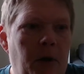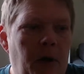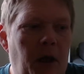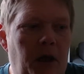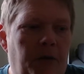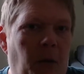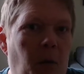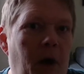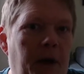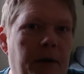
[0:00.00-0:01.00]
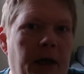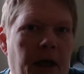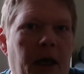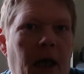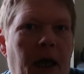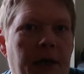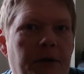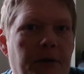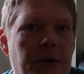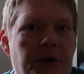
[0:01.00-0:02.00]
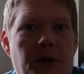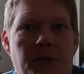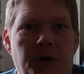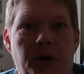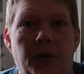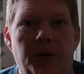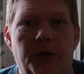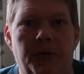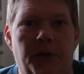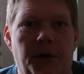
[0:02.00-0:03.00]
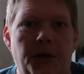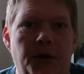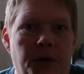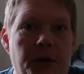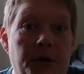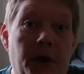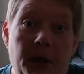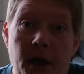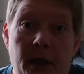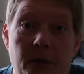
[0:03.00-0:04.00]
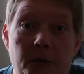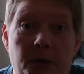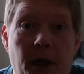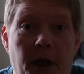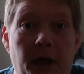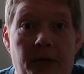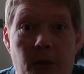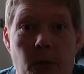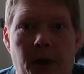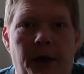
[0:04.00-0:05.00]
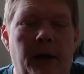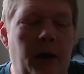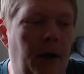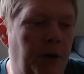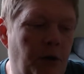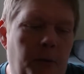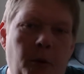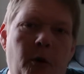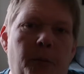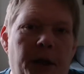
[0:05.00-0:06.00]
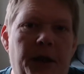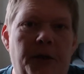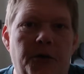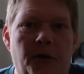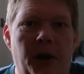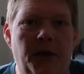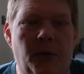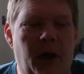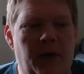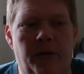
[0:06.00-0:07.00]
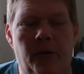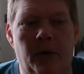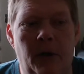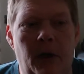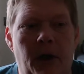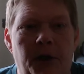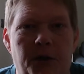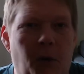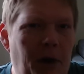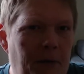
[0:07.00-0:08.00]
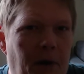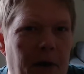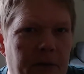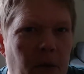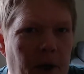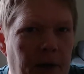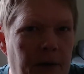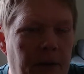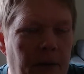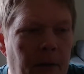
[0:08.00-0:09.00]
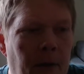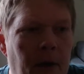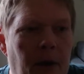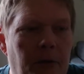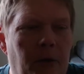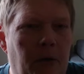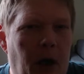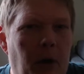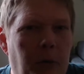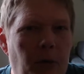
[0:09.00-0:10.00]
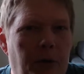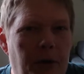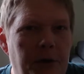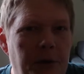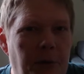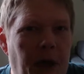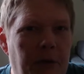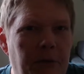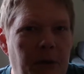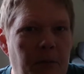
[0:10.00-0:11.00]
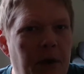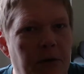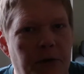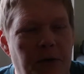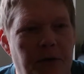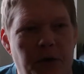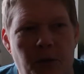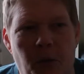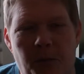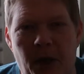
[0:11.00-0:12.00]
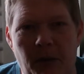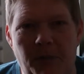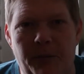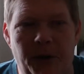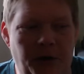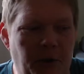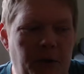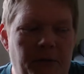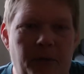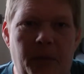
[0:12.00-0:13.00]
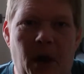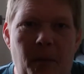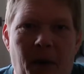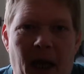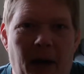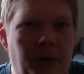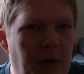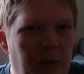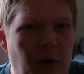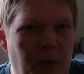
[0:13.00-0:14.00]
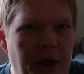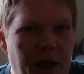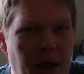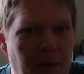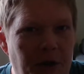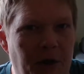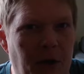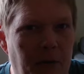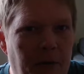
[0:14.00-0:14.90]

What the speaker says: if I win, can I collect as soon as the auction finishes? And they said, yeah, of course you can, if you win. So I put a bid in straight away. I thought, it's £25. I thought, right, I'll put £30 in, because if someone pips me to it by £1, I'll probably kick myself.